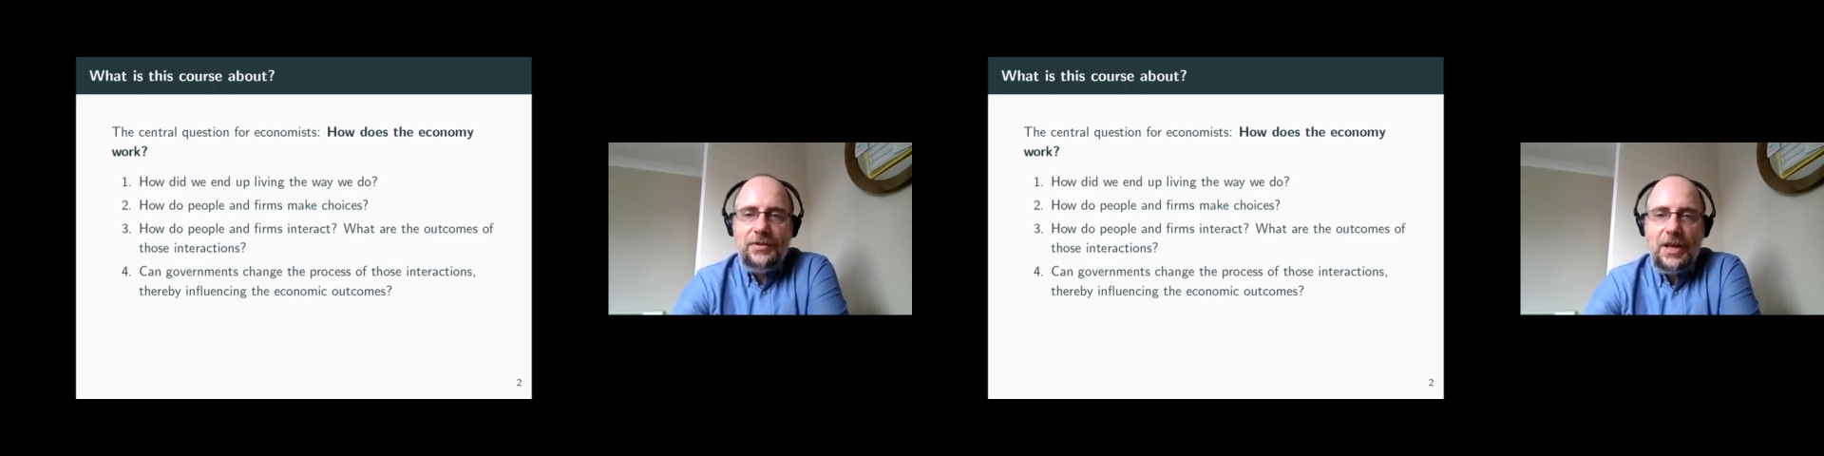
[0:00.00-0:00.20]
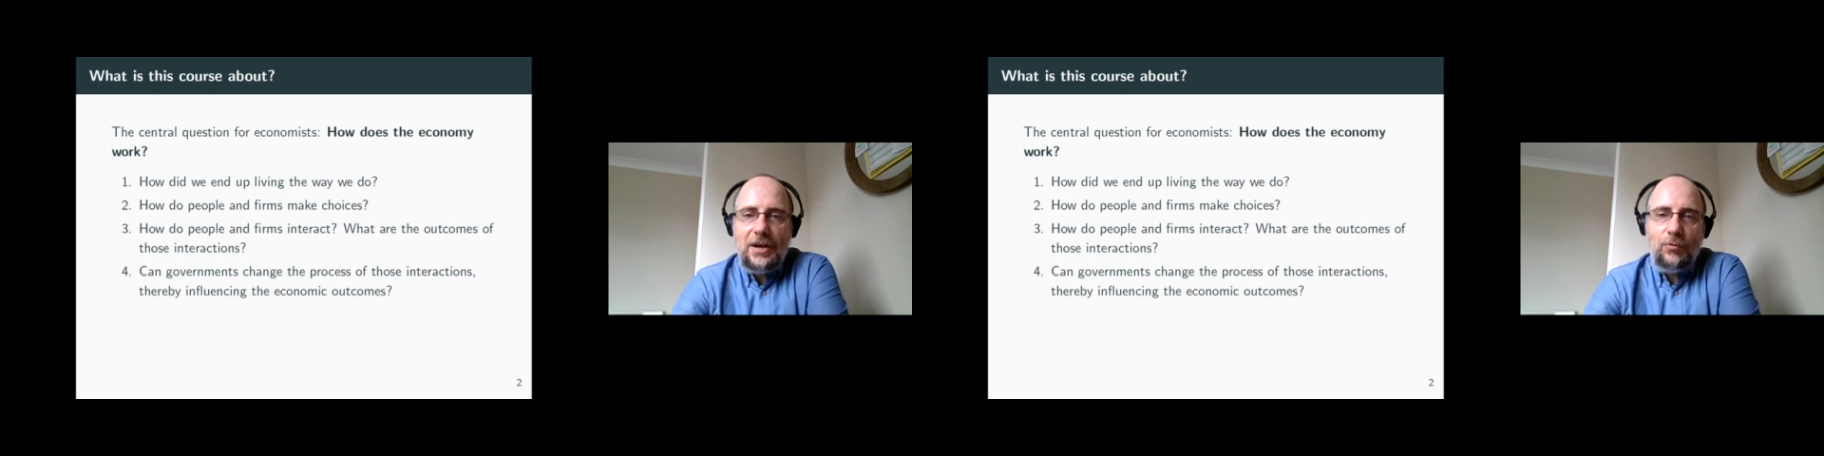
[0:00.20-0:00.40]

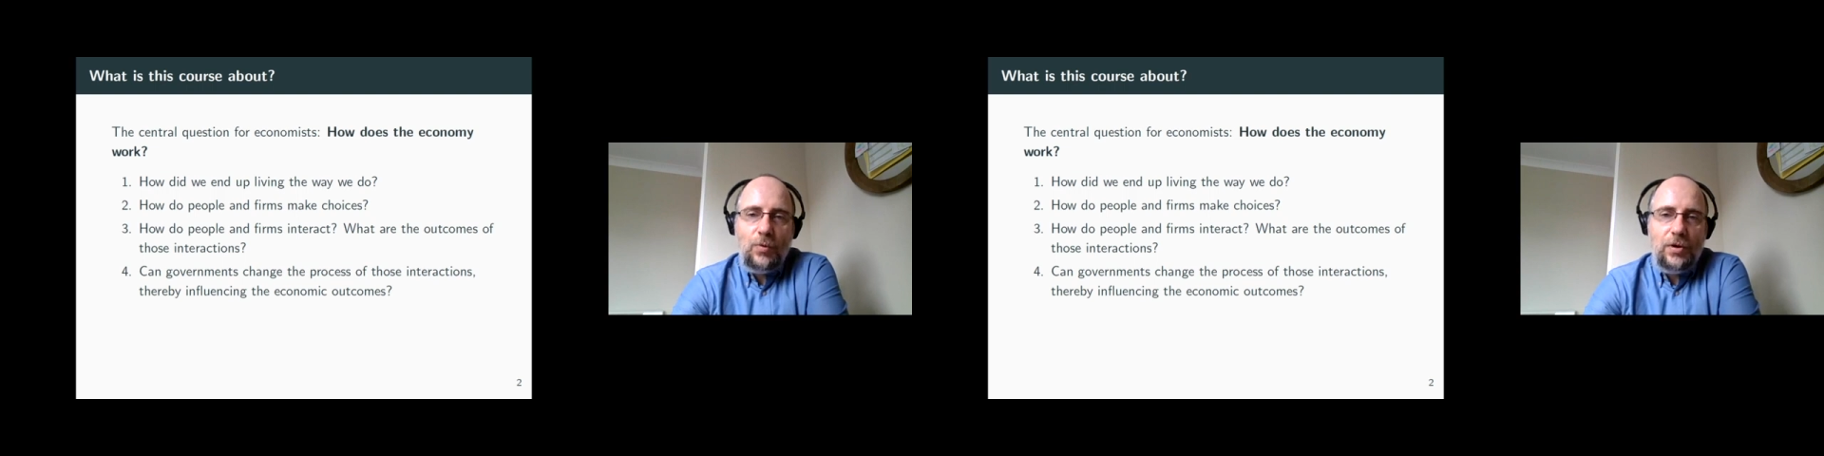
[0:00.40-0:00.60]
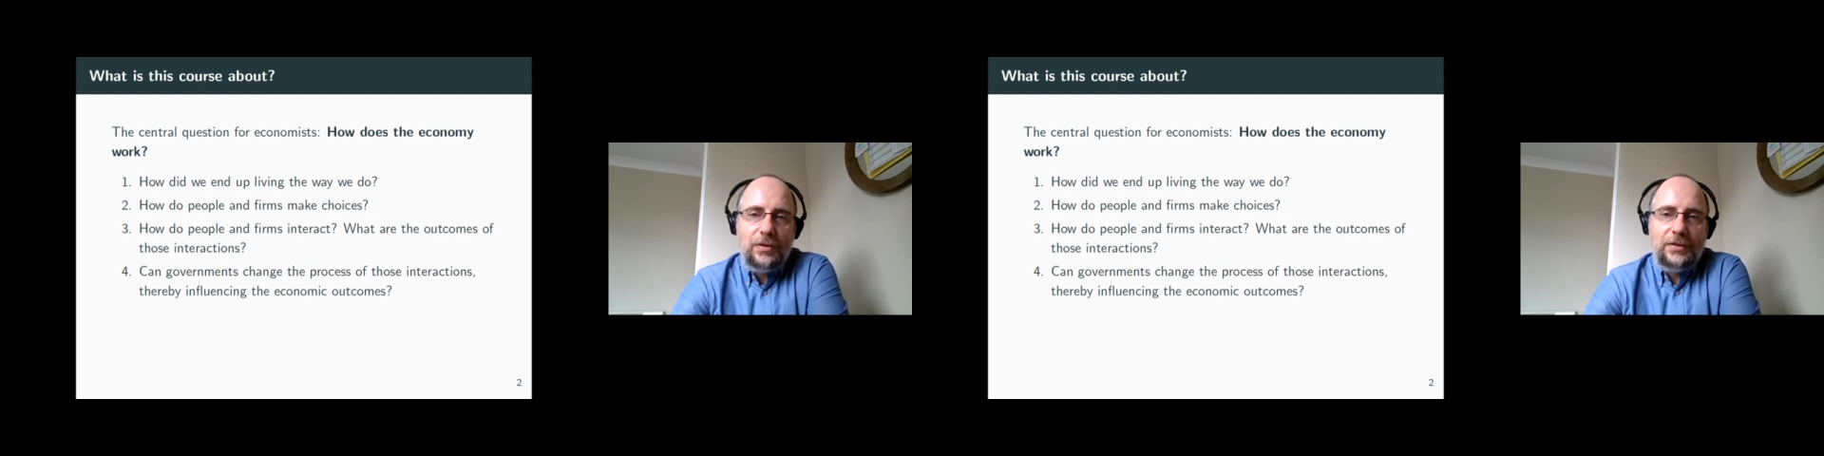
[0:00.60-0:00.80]
not
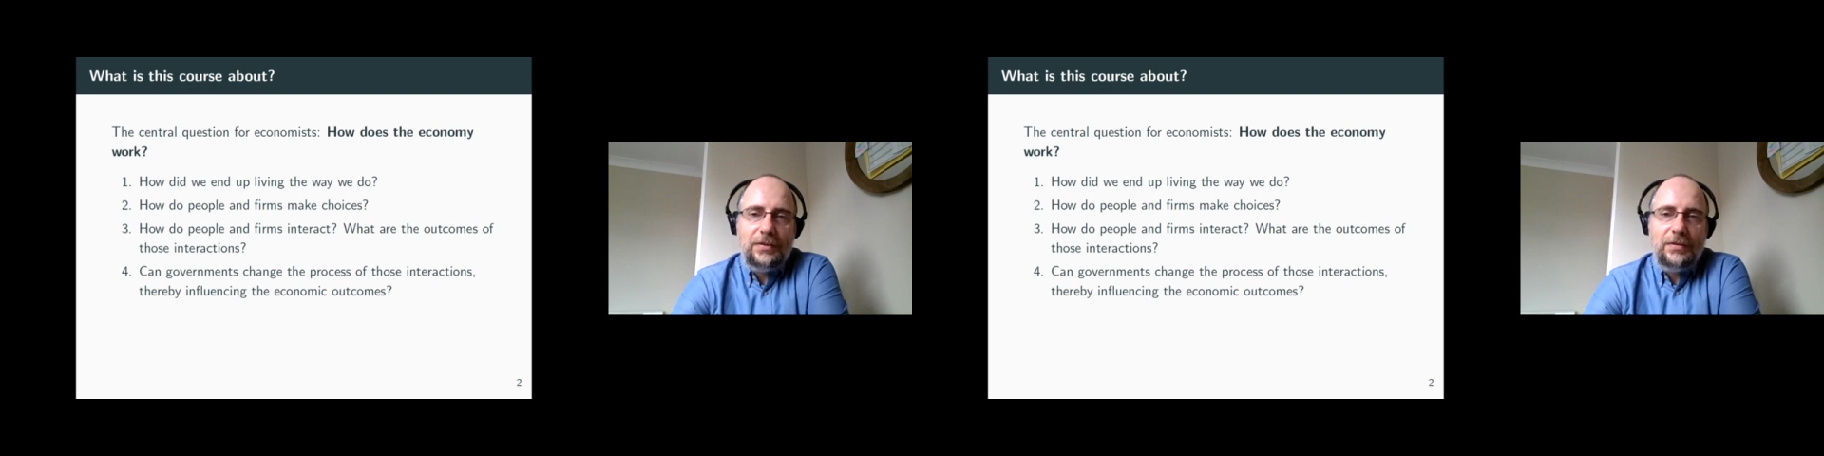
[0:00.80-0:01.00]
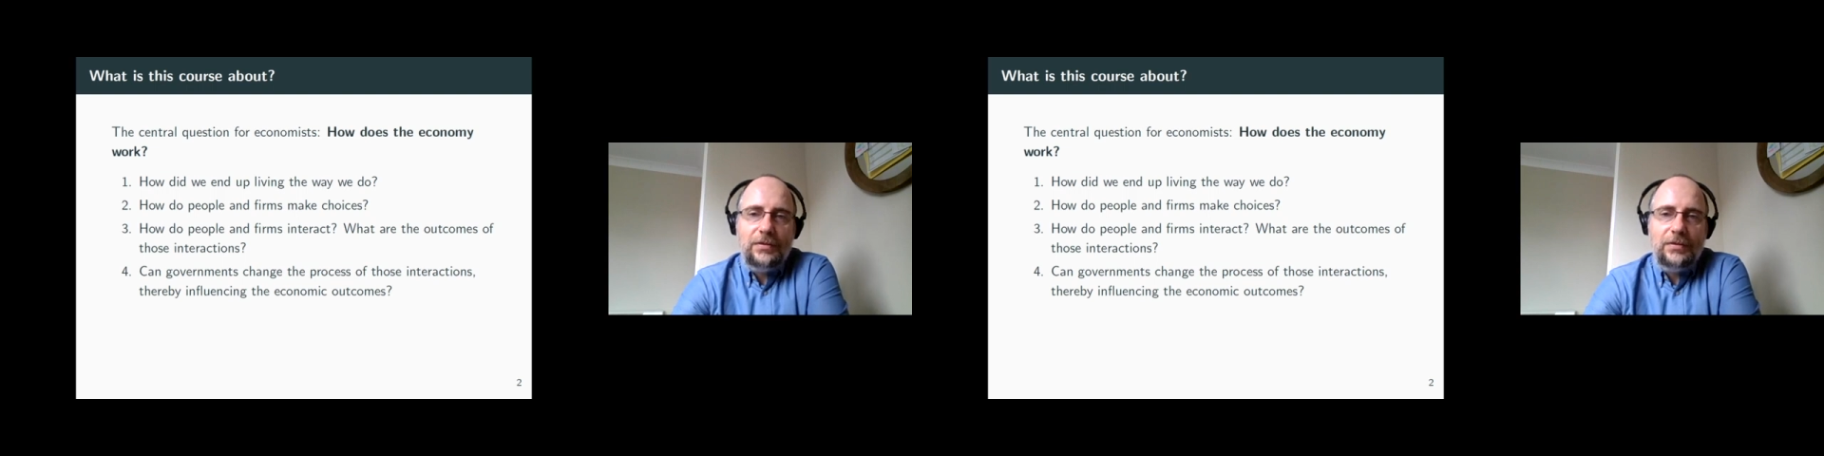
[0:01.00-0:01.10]
want